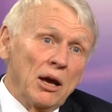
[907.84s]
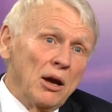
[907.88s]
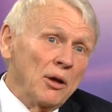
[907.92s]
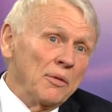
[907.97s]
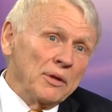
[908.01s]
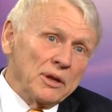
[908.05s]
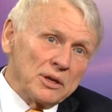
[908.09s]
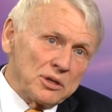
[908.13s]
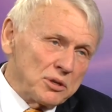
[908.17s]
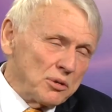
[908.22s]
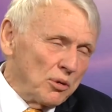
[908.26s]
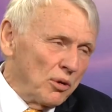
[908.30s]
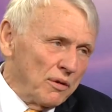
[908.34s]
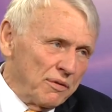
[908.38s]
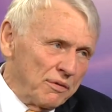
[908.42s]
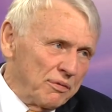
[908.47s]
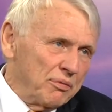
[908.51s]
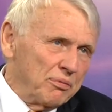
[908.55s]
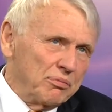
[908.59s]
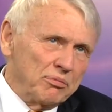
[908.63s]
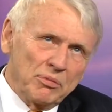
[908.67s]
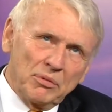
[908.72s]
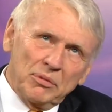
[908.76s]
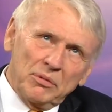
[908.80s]
town that's
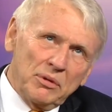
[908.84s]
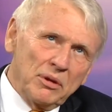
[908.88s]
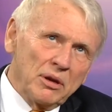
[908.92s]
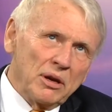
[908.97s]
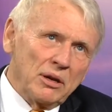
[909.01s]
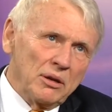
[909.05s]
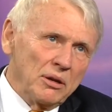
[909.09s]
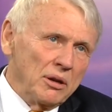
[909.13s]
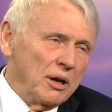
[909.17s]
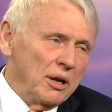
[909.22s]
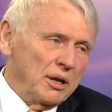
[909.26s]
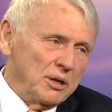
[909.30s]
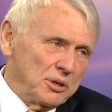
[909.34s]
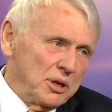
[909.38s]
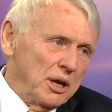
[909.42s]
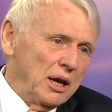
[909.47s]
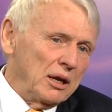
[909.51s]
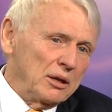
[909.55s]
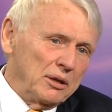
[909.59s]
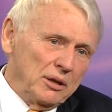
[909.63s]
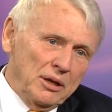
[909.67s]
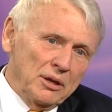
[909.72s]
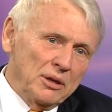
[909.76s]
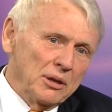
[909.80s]
off, not
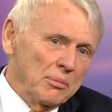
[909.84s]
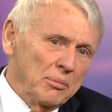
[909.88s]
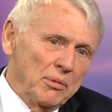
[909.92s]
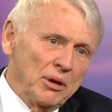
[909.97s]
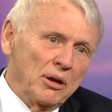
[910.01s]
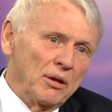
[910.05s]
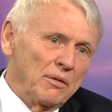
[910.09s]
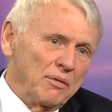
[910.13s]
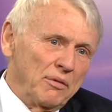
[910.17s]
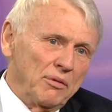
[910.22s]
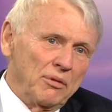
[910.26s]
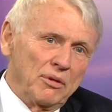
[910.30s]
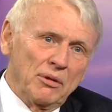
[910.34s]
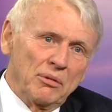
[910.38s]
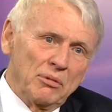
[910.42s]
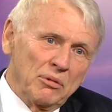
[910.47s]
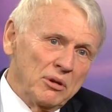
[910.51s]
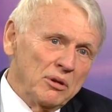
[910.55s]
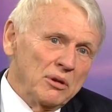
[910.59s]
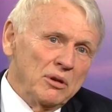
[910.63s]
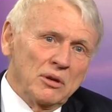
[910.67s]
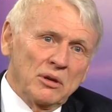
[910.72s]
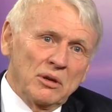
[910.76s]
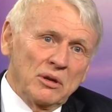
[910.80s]
exactly in the middle of
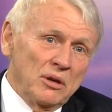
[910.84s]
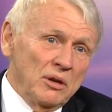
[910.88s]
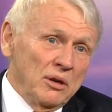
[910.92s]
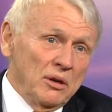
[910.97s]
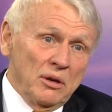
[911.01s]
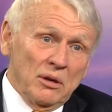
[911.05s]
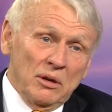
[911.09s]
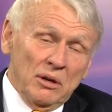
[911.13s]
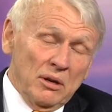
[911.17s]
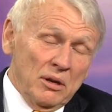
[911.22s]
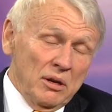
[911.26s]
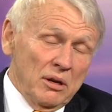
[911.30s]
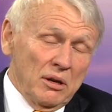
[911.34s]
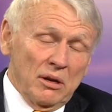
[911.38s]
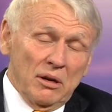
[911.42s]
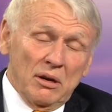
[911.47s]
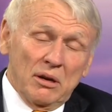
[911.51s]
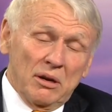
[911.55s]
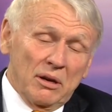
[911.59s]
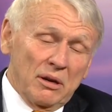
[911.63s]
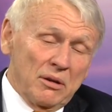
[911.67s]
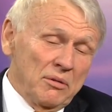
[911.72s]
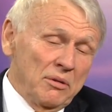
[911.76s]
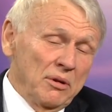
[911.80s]
the,
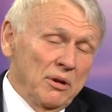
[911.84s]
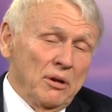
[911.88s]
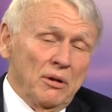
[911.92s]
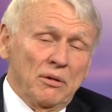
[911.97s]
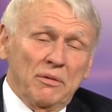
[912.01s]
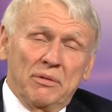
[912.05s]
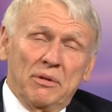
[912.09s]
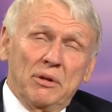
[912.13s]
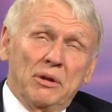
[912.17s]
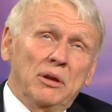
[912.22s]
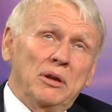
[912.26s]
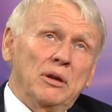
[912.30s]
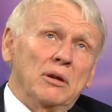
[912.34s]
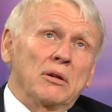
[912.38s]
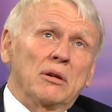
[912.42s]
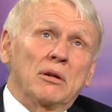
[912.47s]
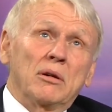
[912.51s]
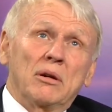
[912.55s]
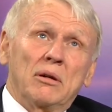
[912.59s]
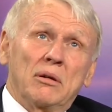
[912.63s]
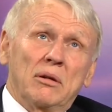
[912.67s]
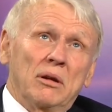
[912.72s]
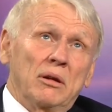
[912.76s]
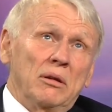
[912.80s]
I don't know, the
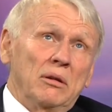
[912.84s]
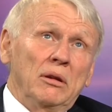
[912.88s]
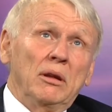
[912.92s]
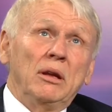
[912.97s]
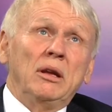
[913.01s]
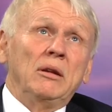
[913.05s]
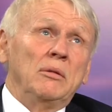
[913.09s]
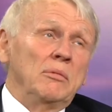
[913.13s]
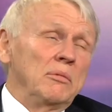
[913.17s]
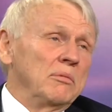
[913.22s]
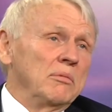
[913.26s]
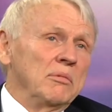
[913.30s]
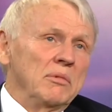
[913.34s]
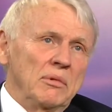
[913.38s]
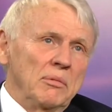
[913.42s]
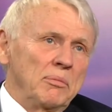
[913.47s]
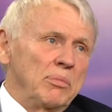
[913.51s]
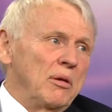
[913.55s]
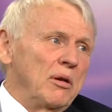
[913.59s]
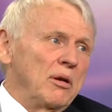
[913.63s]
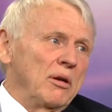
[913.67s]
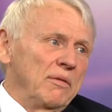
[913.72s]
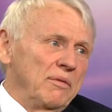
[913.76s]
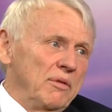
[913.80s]
elite
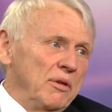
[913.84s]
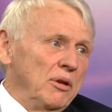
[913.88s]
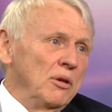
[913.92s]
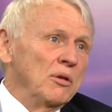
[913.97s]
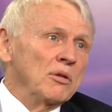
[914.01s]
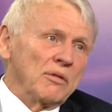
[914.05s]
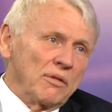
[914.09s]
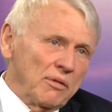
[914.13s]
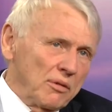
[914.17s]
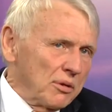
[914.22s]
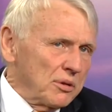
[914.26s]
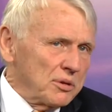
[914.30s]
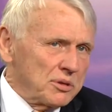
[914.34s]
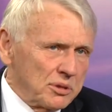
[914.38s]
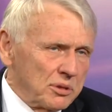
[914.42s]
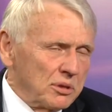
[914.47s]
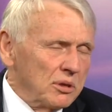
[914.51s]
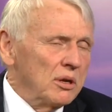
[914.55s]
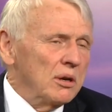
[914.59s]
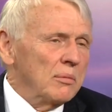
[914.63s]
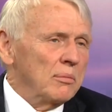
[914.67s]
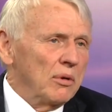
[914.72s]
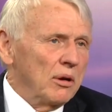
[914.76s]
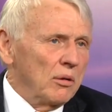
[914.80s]
part of the
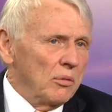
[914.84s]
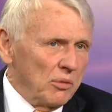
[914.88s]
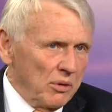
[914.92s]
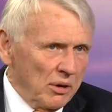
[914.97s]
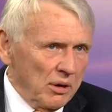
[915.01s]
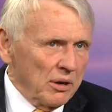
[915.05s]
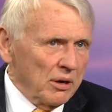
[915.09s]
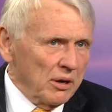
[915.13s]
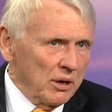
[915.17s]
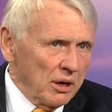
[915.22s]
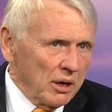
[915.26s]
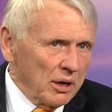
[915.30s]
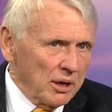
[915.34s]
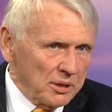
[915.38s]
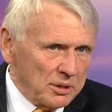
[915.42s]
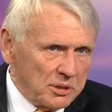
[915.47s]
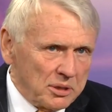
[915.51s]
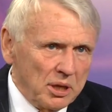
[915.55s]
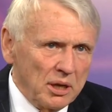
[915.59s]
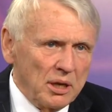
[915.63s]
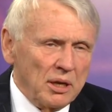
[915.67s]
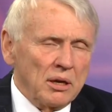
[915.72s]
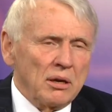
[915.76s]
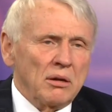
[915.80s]
universe, but we're in a
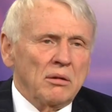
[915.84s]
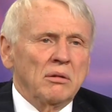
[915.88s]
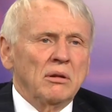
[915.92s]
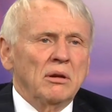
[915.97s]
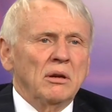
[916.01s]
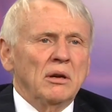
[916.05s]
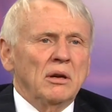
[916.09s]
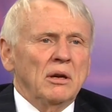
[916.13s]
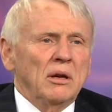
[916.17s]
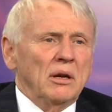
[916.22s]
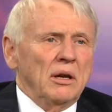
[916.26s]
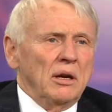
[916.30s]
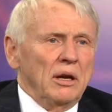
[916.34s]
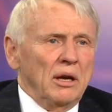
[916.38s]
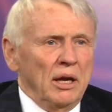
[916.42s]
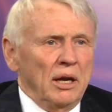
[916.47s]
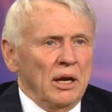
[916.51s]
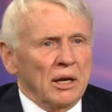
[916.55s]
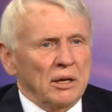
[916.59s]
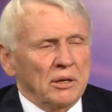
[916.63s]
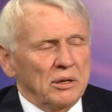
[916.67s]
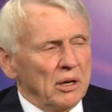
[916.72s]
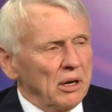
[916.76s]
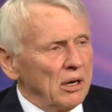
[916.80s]
nice town.
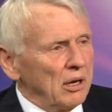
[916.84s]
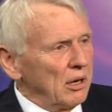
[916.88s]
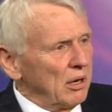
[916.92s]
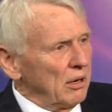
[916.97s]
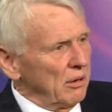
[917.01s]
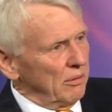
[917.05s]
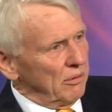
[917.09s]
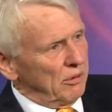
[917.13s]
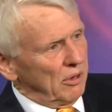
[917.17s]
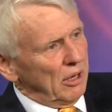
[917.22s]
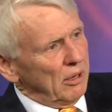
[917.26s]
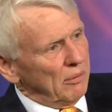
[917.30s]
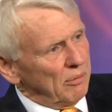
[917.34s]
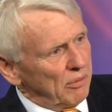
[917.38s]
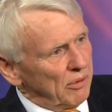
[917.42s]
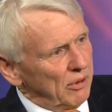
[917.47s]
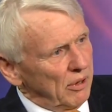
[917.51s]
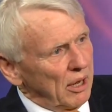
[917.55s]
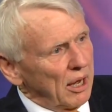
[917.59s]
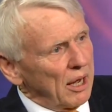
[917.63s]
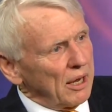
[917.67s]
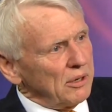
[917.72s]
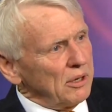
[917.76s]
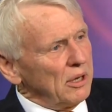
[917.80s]
And
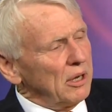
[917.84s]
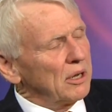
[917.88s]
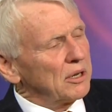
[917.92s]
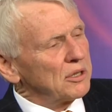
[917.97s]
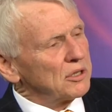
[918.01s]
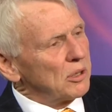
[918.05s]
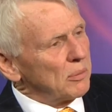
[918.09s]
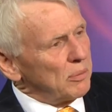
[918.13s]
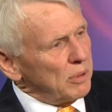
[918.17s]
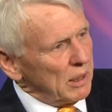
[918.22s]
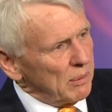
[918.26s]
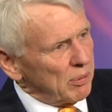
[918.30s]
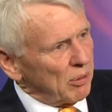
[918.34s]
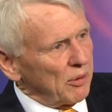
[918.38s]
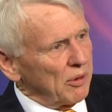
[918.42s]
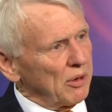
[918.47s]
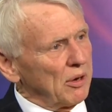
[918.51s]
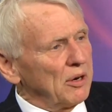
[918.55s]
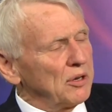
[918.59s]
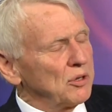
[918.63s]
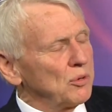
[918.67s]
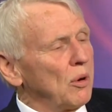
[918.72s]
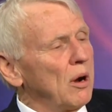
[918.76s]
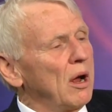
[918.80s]
the idea is the
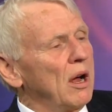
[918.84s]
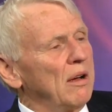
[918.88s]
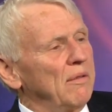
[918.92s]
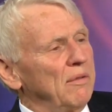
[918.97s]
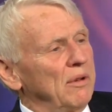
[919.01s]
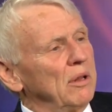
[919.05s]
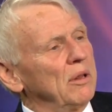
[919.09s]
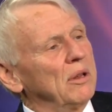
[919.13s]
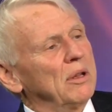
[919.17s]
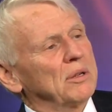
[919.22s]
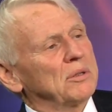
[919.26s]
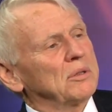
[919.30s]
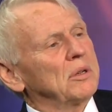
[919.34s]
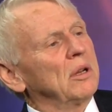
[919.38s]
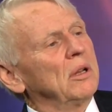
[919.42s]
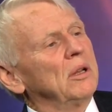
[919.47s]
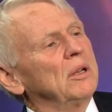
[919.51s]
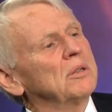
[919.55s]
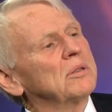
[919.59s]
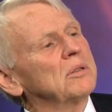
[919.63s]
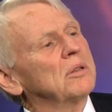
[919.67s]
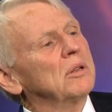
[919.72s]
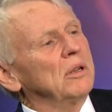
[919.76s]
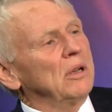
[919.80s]
people that are driving this,
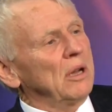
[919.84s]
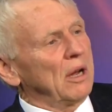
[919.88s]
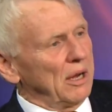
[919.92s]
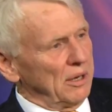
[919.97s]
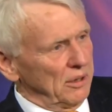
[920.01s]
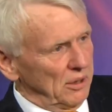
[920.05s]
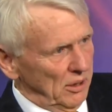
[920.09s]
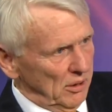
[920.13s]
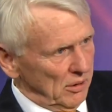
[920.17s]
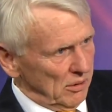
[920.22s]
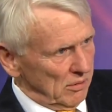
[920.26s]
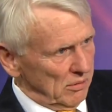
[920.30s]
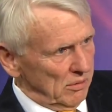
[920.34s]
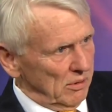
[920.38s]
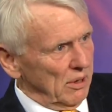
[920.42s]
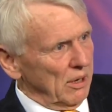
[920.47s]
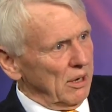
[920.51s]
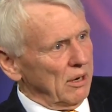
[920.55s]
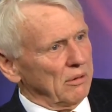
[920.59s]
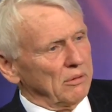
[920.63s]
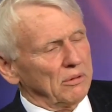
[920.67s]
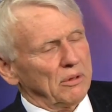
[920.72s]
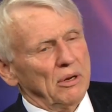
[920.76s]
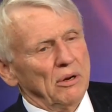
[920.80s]
at least the idea
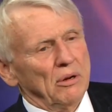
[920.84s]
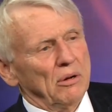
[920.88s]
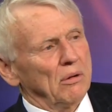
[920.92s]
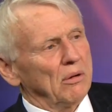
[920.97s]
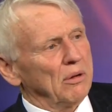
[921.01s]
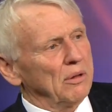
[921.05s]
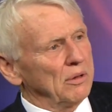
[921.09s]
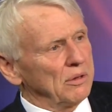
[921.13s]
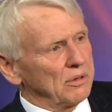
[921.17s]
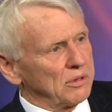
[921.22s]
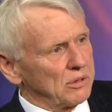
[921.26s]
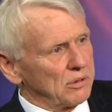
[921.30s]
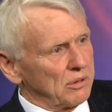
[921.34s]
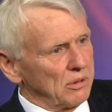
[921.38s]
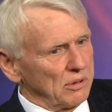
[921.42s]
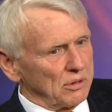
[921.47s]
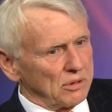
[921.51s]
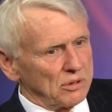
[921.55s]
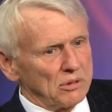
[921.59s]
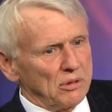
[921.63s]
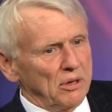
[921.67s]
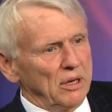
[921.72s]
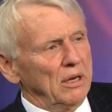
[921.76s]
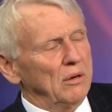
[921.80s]
out there on the
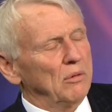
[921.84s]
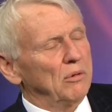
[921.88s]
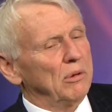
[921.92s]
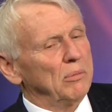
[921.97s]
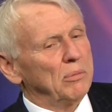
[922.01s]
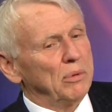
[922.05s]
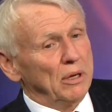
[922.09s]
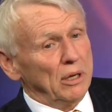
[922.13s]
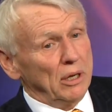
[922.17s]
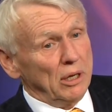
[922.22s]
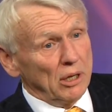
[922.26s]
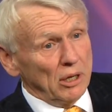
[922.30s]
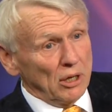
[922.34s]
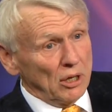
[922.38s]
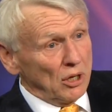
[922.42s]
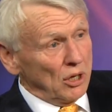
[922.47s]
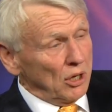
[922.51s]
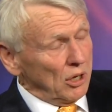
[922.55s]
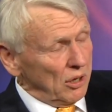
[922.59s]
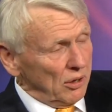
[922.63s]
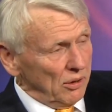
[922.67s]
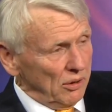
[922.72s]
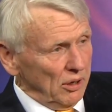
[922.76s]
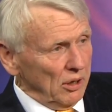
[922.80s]
street, would be
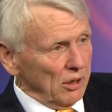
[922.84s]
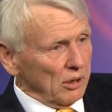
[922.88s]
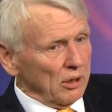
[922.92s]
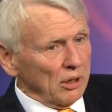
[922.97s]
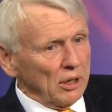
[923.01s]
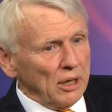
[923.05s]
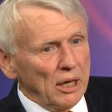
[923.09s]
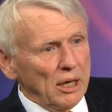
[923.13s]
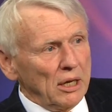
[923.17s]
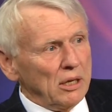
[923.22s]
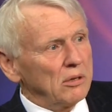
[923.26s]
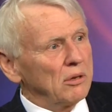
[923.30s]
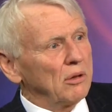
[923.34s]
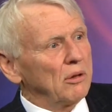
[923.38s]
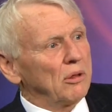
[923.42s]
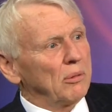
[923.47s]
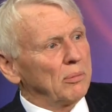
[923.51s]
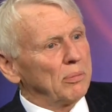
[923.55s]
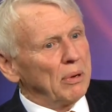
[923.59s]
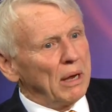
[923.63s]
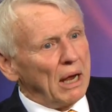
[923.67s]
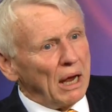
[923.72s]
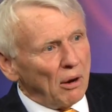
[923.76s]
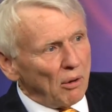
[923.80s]
the
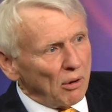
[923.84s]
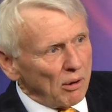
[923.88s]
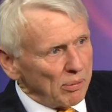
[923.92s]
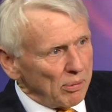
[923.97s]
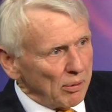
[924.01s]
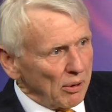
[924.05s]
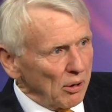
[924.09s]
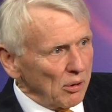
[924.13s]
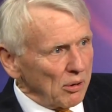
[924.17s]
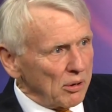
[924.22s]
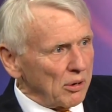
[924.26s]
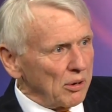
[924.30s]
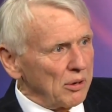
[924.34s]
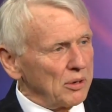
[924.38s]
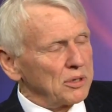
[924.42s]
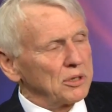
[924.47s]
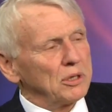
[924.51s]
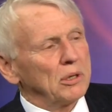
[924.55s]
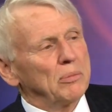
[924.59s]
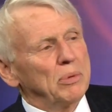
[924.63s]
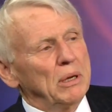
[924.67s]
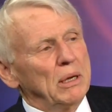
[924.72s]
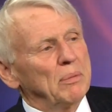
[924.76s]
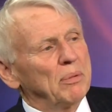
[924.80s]
elite, the power
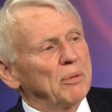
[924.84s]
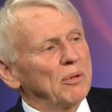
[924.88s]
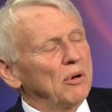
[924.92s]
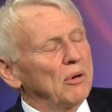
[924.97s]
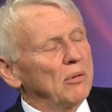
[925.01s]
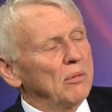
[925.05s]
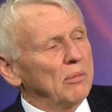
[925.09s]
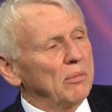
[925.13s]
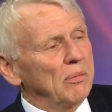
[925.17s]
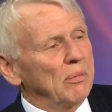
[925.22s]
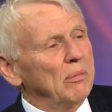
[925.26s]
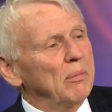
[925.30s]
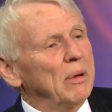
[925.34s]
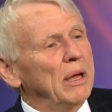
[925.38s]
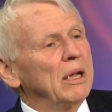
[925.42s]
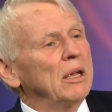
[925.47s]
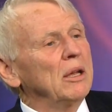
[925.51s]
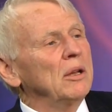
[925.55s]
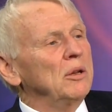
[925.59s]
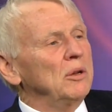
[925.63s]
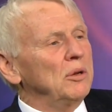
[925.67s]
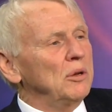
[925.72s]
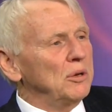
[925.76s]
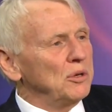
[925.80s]
brokers, the people that are
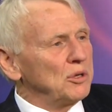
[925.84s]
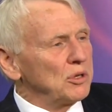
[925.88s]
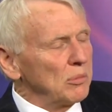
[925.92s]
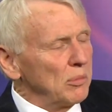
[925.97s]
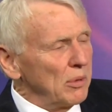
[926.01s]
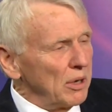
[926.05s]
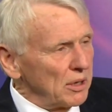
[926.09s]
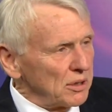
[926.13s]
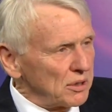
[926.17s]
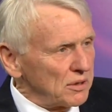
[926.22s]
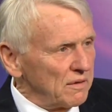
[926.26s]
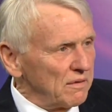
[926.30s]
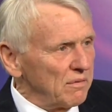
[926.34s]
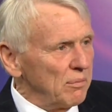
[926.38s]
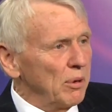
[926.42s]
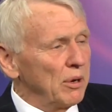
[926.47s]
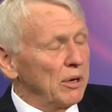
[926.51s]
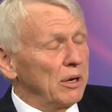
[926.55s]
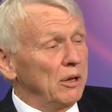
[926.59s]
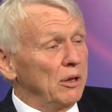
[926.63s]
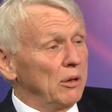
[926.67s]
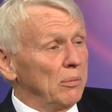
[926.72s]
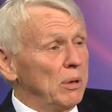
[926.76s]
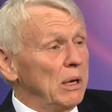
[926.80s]
making huge amounts of
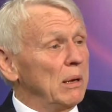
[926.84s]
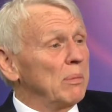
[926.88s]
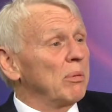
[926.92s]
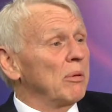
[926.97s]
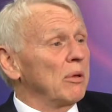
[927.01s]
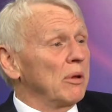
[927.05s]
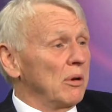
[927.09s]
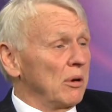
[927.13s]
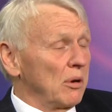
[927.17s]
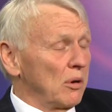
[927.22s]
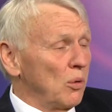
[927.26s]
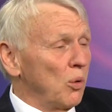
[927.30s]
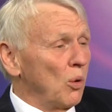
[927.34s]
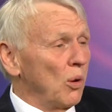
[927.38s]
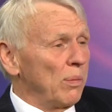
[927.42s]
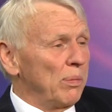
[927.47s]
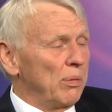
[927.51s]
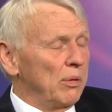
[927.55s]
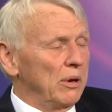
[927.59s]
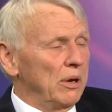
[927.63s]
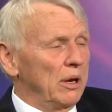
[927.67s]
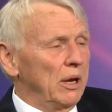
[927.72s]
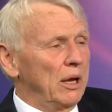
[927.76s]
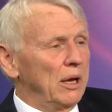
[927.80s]
money, the people that are
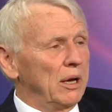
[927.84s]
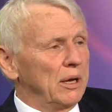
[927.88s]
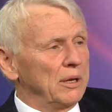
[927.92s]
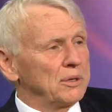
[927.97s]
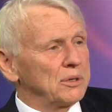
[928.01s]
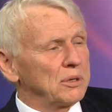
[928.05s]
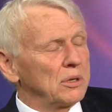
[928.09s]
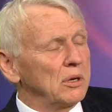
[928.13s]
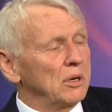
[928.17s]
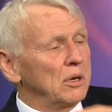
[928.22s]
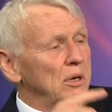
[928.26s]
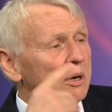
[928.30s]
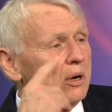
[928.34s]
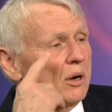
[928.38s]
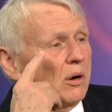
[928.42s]
corporate heads,